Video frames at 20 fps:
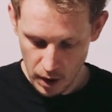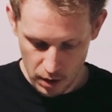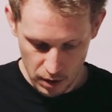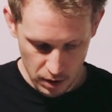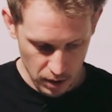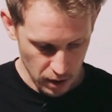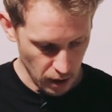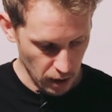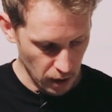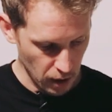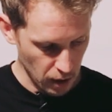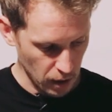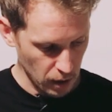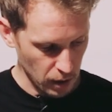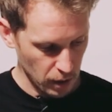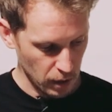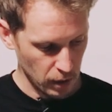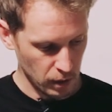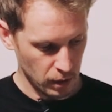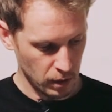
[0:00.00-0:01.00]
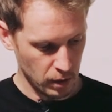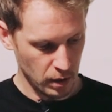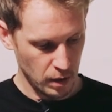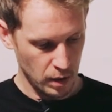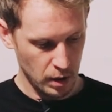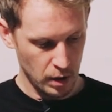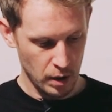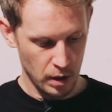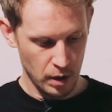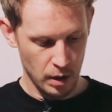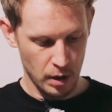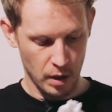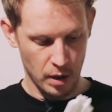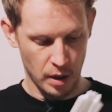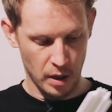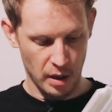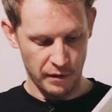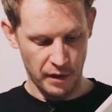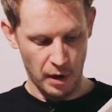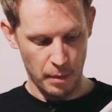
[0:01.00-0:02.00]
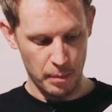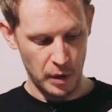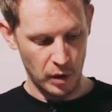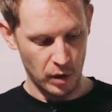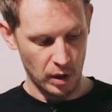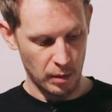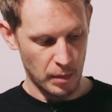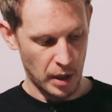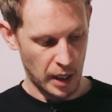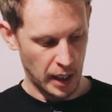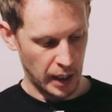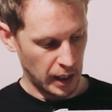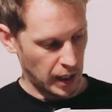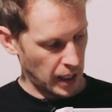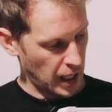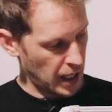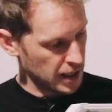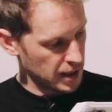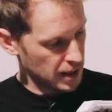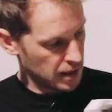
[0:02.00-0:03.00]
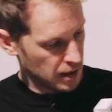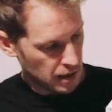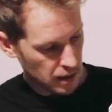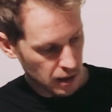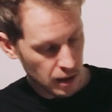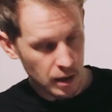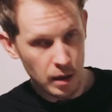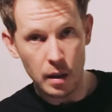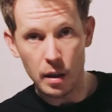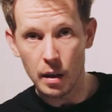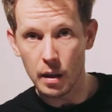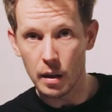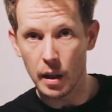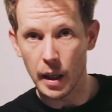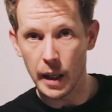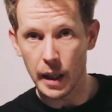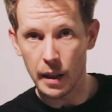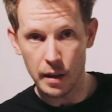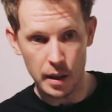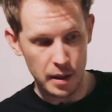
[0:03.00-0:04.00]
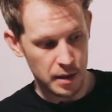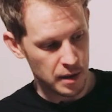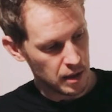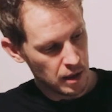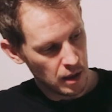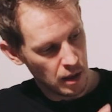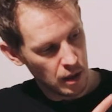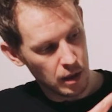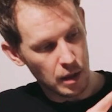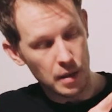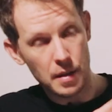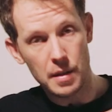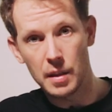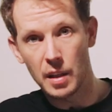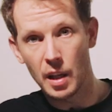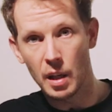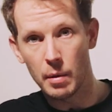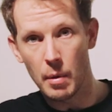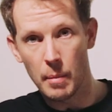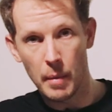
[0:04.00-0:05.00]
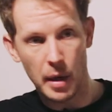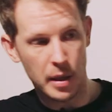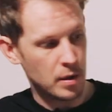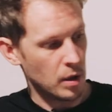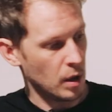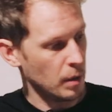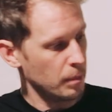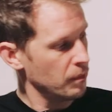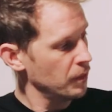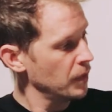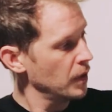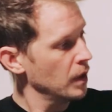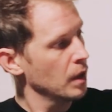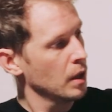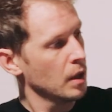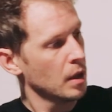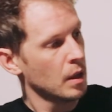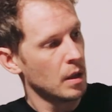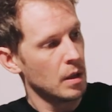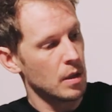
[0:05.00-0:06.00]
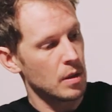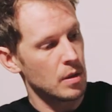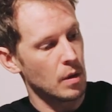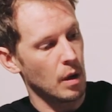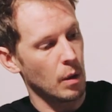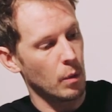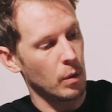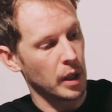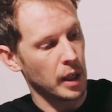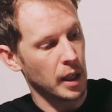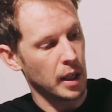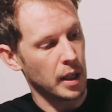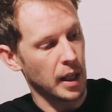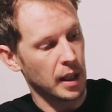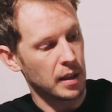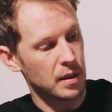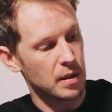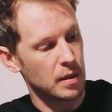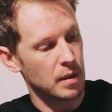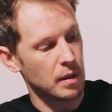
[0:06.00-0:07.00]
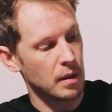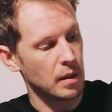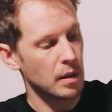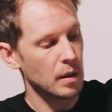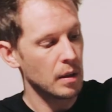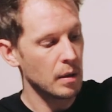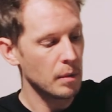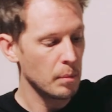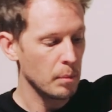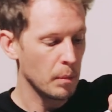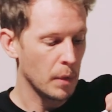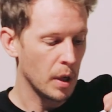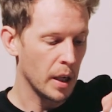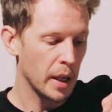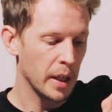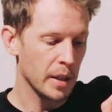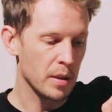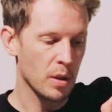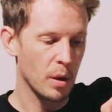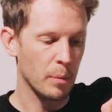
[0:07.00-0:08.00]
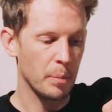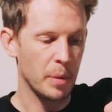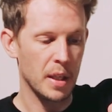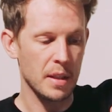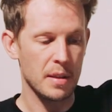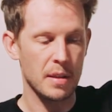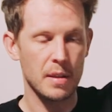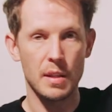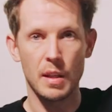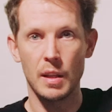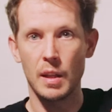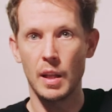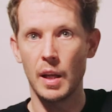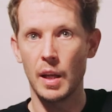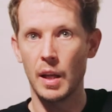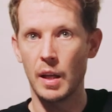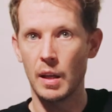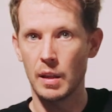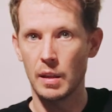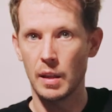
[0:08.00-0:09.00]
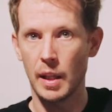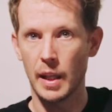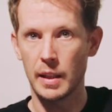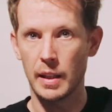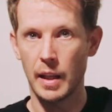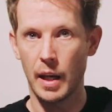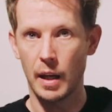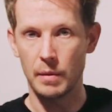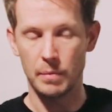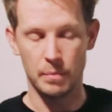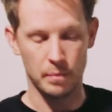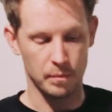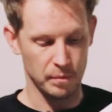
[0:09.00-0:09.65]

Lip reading: So if I'm building my case like this, this is going to be my top. So I want to connect my top pieces in there like that.